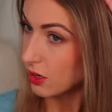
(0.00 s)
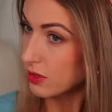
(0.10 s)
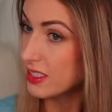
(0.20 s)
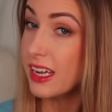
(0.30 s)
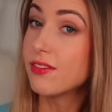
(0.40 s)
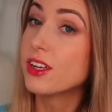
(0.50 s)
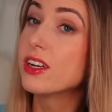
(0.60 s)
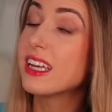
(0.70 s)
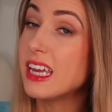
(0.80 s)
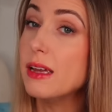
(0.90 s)
So definitely
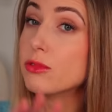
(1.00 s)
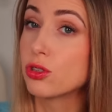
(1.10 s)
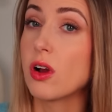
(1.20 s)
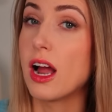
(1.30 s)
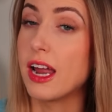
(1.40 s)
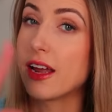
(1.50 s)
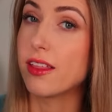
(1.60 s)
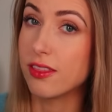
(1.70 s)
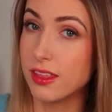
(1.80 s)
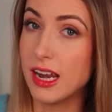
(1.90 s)
gonna keep
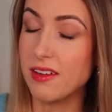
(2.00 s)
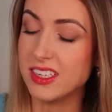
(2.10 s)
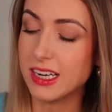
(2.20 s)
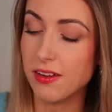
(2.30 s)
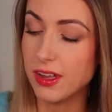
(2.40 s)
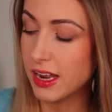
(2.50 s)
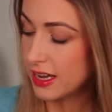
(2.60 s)
trying the navy stuff.